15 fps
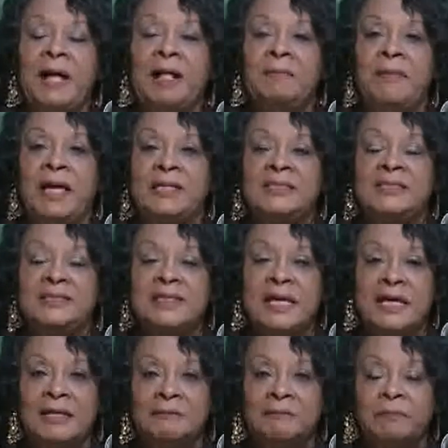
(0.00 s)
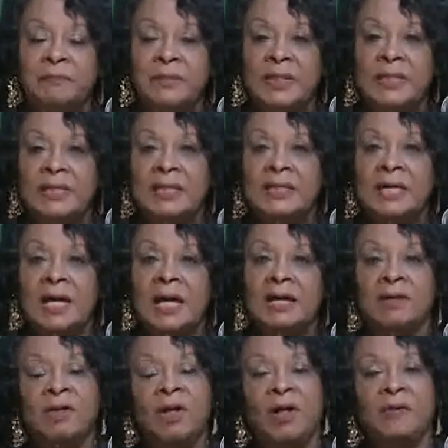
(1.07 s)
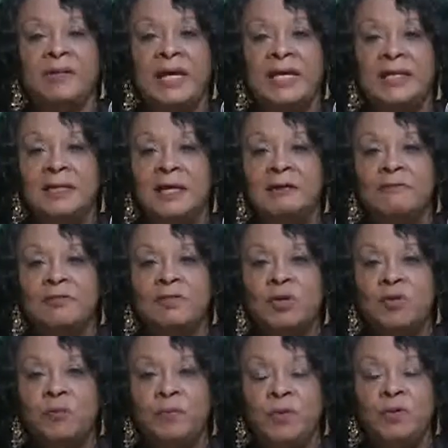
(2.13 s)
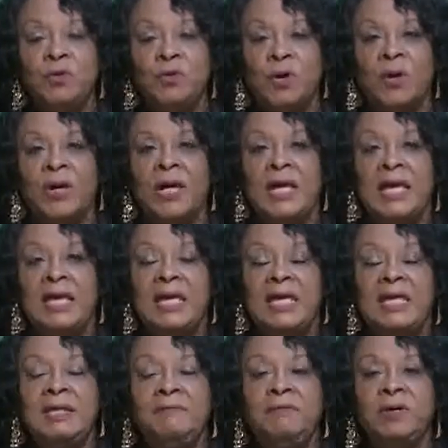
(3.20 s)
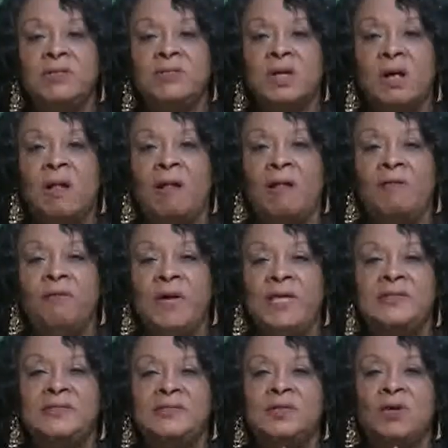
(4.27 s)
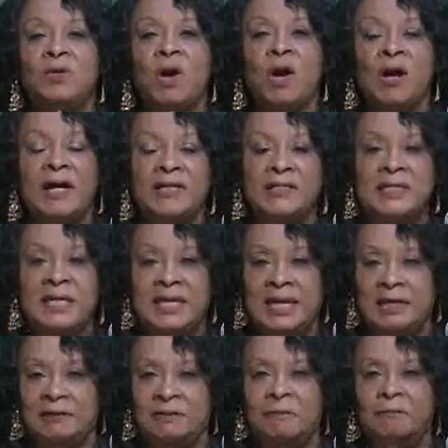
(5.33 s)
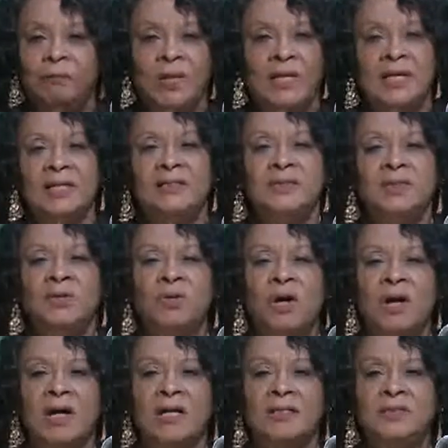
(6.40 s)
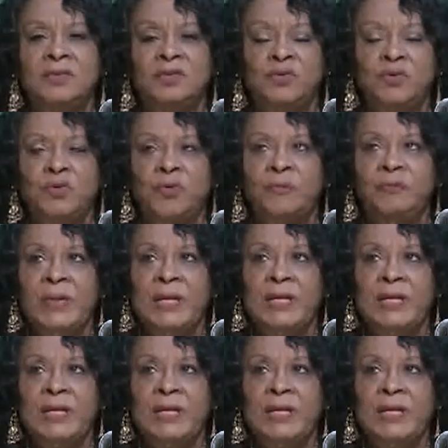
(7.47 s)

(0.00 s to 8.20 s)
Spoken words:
about my son called A Love So Pure. He was always so hard to handle and so hard to